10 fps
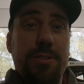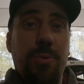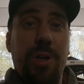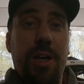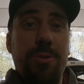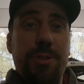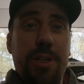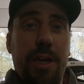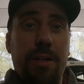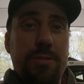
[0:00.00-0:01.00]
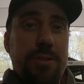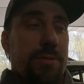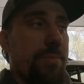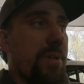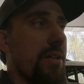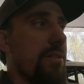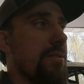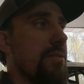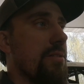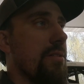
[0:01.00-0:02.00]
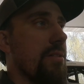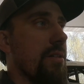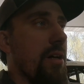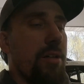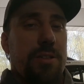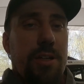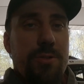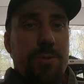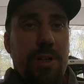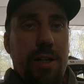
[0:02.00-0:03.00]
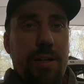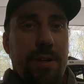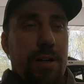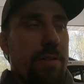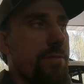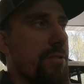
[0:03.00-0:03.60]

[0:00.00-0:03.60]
So we got new scales because the kart scales were not heavy enough.